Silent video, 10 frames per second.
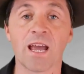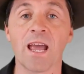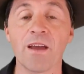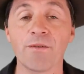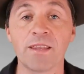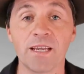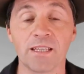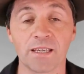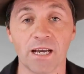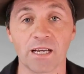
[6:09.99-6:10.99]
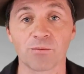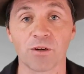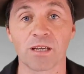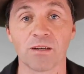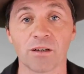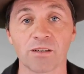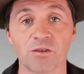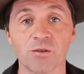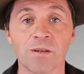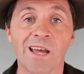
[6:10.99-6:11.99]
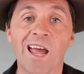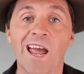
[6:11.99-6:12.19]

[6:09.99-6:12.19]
everything in the car is working like it should.